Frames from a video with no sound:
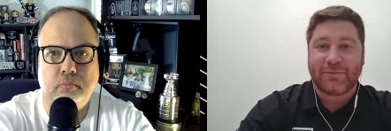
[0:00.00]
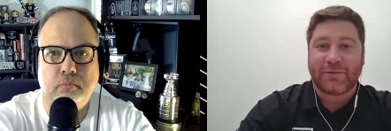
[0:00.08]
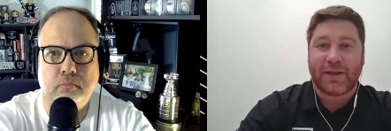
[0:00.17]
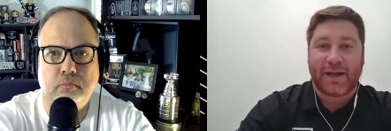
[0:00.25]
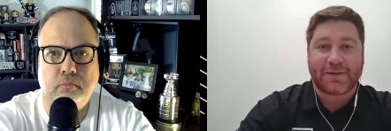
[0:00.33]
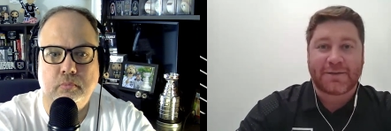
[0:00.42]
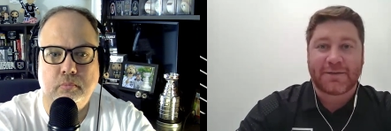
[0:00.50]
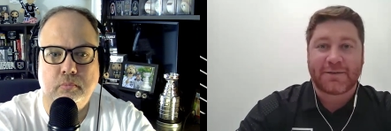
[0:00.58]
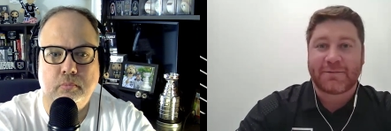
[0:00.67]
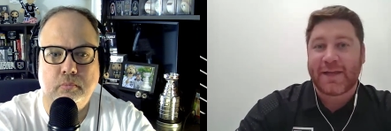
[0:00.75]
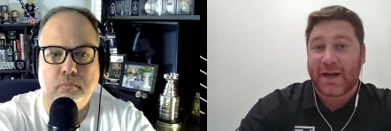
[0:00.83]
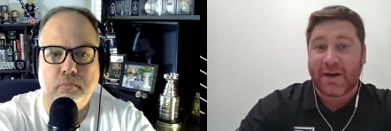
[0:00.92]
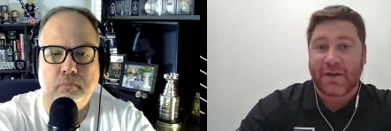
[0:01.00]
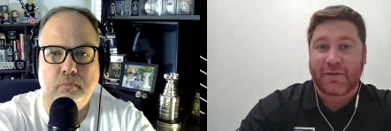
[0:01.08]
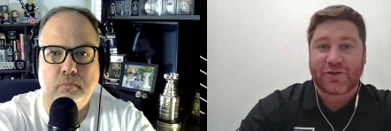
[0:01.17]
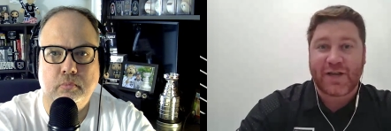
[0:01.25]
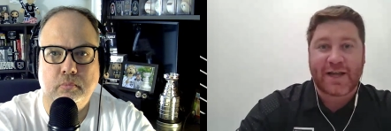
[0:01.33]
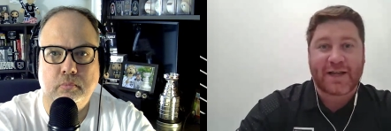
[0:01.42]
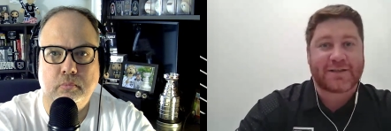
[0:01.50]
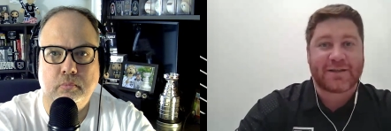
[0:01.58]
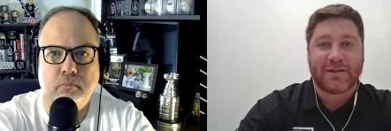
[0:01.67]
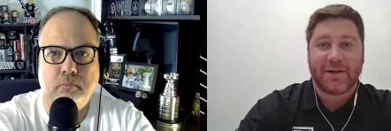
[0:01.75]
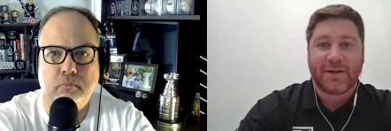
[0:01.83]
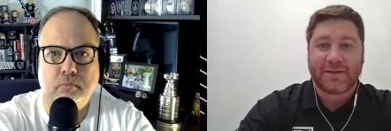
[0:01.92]
Speaker 1: he would like to get another chance
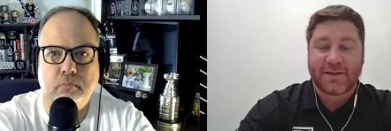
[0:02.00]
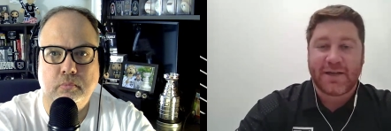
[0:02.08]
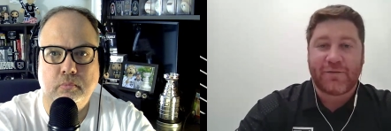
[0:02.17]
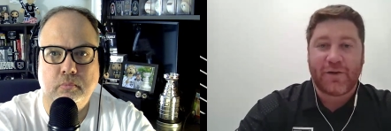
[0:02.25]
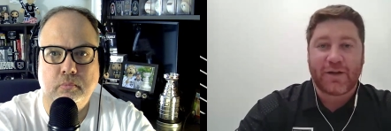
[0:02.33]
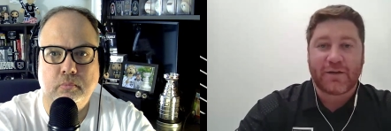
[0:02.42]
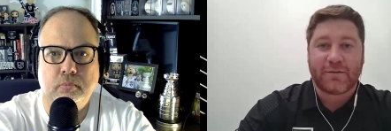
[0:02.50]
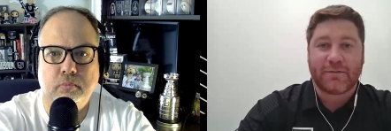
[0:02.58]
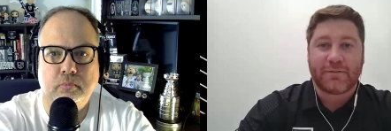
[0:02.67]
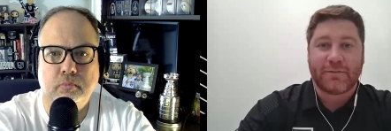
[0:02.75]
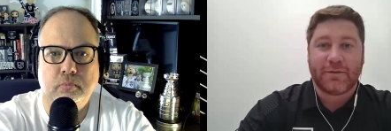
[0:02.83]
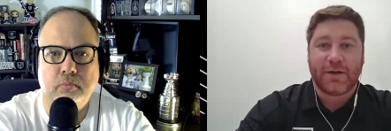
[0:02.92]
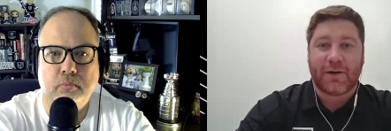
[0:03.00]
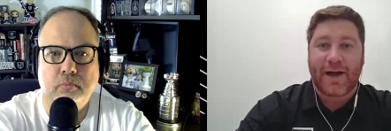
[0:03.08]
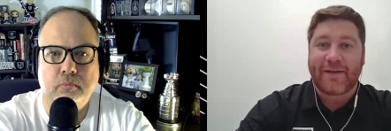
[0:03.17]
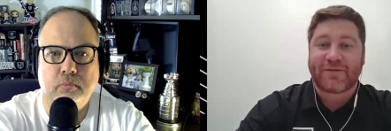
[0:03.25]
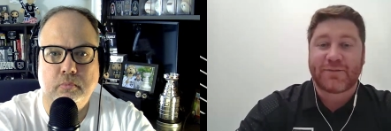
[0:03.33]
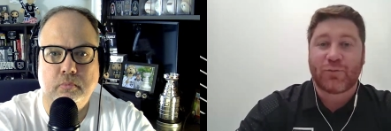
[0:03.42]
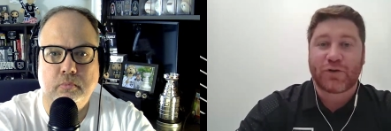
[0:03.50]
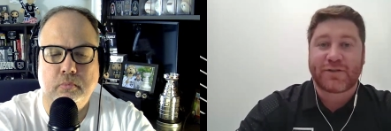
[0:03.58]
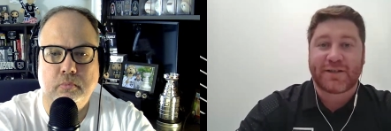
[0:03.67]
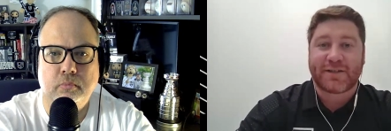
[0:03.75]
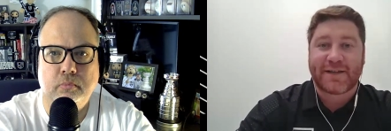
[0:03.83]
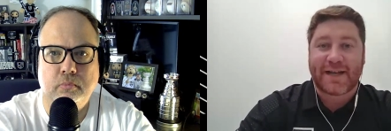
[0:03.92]
and see if he can, you know, have some more
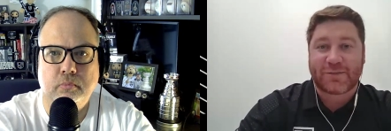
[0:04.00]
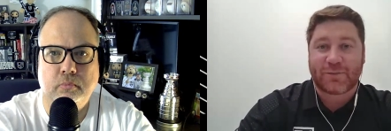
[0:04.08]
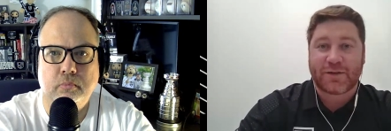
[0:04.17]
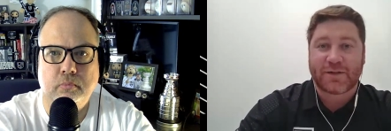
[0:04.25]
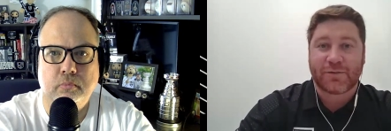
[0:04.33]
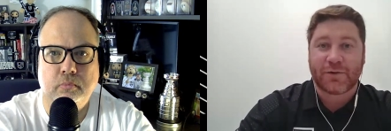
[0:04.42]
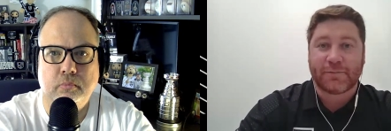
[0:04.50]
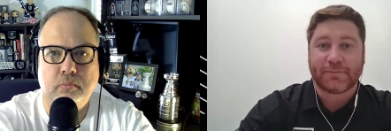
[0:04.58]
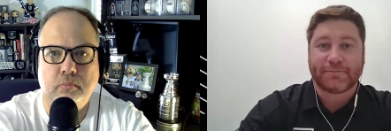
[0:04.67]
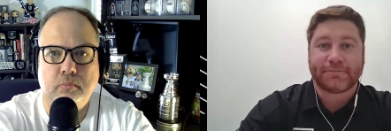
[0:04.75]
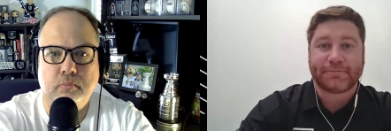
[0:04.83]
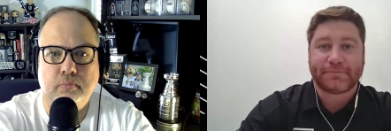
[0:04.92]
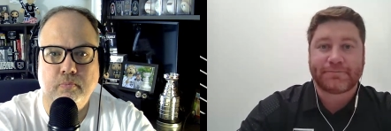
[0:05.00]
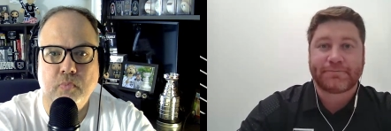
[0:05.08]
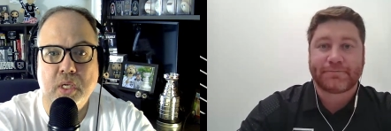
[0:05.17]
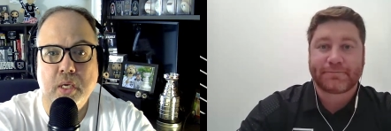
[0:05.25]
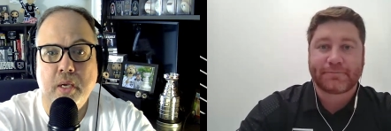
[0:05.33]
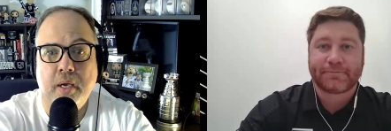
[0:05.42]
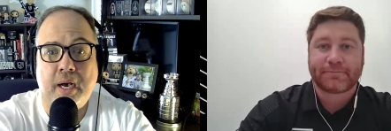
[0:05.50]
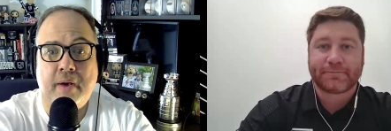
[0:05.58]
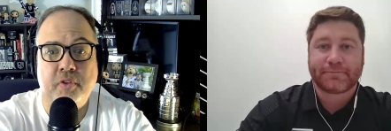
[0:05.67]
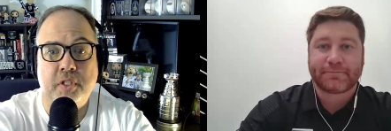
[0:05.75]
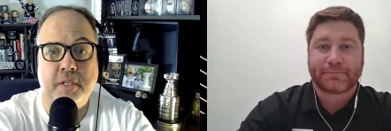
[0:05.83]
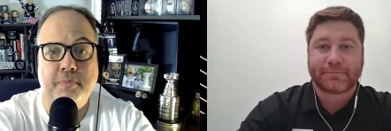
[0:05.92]
success with this group
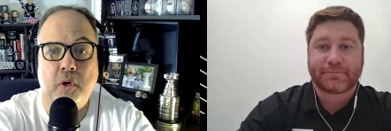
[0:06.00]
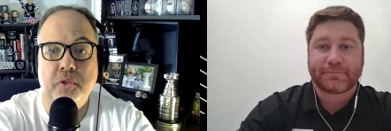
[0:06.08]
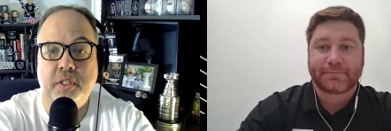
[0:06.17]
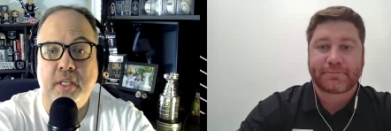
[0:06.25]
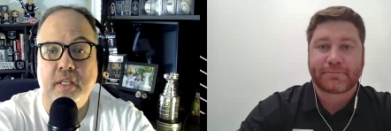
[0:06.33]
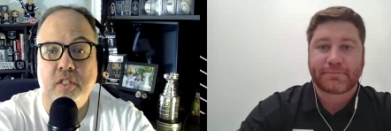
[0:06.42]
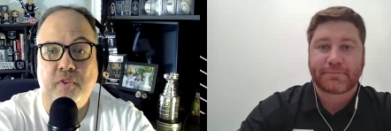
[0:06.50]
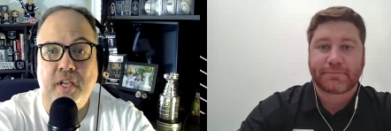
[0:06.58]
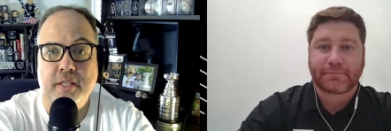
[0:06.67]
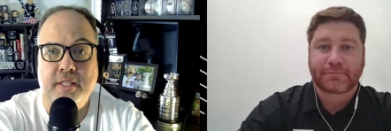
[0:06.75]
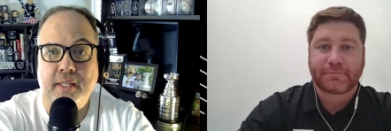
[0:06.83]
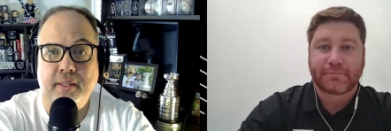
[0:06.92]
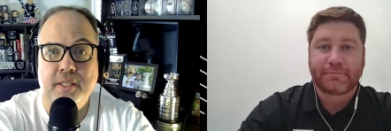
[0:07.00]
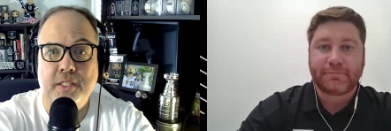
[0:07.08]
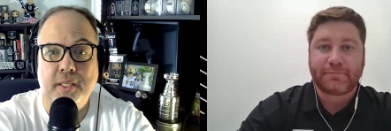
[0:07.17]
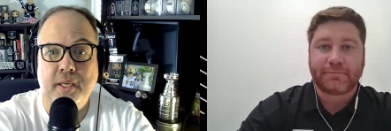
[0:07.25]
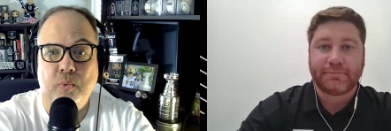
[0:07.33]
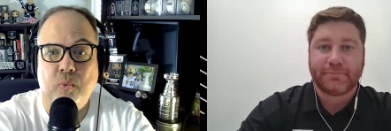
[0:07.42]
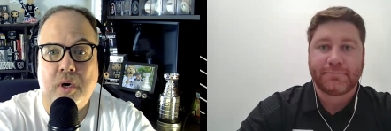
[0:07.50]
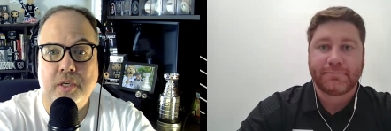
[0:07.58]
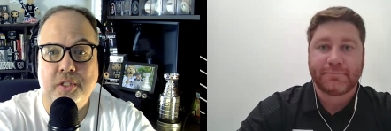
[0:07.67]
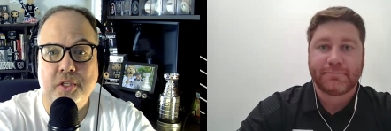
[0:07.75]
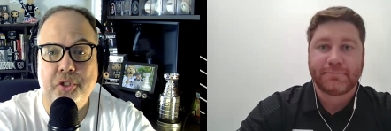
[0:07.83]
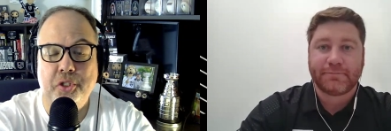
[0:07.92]
obviously
Speaker 2: most Kings fans that listen and
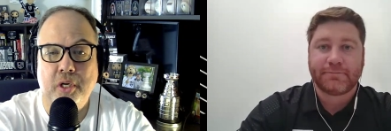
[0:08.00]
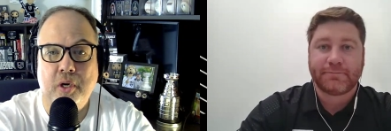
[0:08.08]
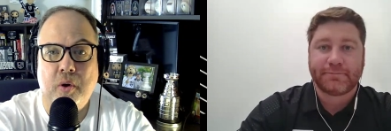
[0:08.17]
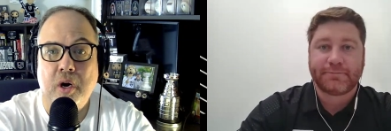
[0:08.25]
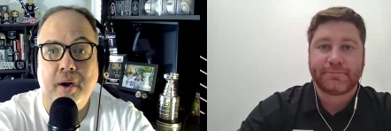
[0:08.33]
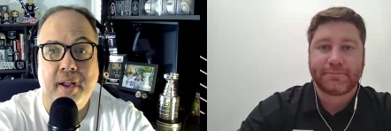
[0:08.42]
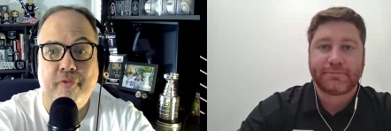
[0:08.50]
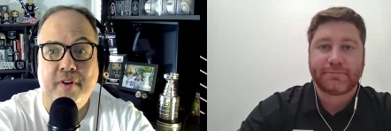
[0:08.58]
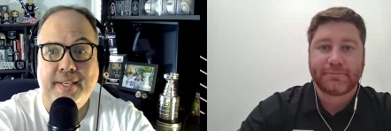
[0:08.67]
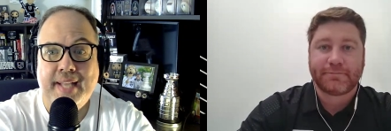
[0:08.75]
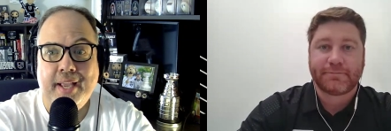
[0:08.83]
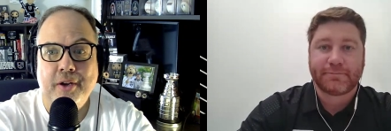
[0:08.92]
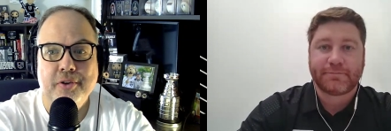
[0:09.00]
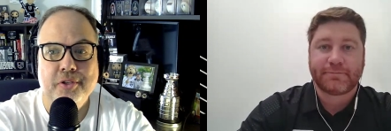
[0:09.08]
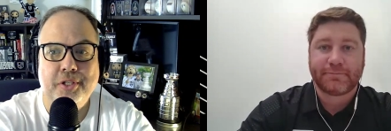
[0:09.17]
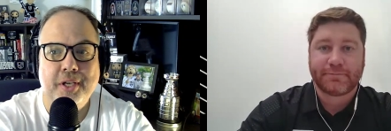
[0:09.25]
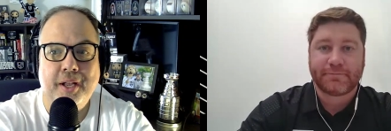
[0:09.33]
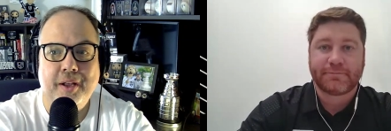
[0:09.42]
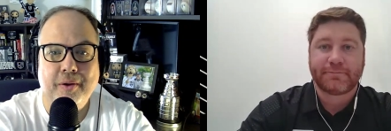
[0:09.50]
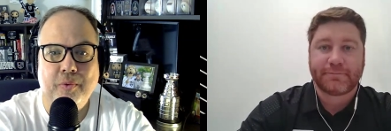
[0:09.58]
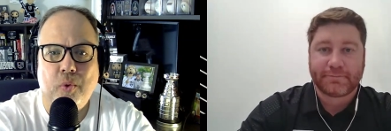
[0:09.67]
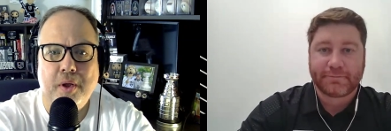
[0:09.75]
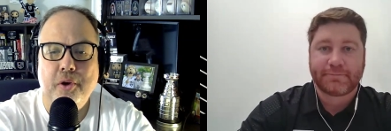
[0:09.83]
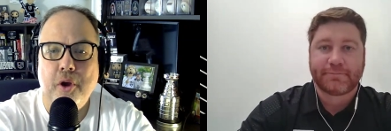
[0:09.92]
watch this show are everydayers. Uh,
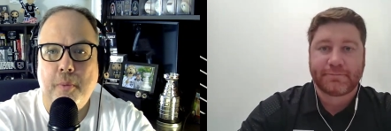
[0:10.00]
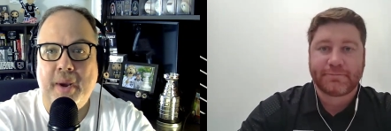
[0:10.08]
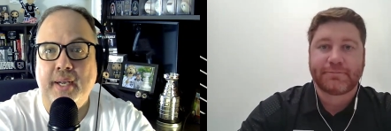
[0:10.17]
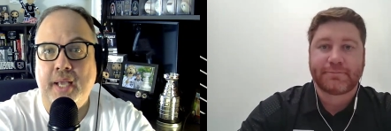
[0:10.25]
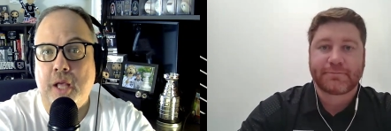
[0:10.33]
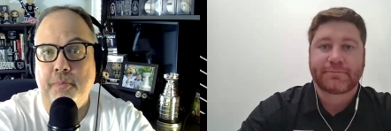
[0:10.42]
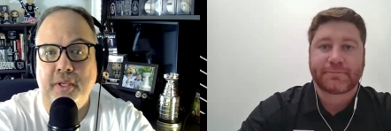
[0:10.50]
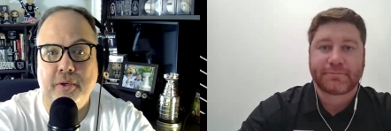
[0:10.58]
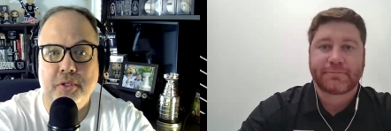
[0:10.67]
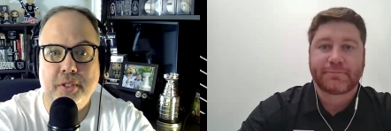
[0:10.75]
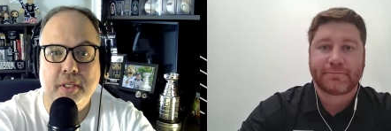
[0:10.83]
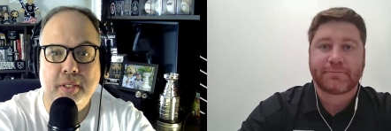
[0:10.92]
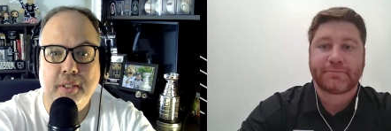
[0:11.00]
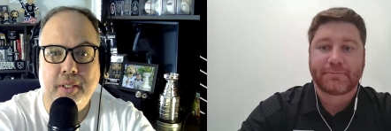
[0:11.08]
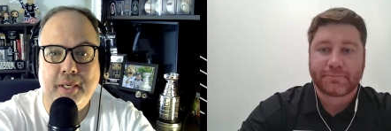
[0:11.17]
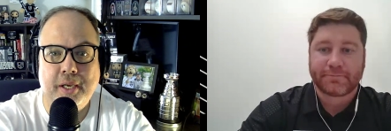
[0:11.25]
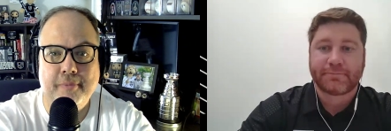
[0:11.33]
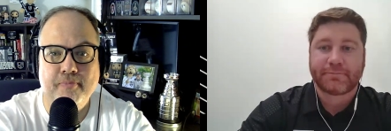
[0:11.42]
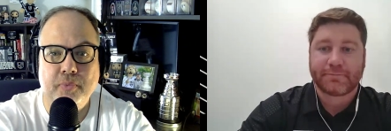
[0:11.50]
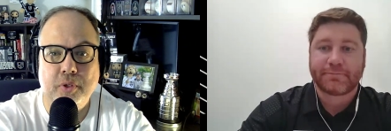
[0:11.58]
want to know about Cal Petersen, um,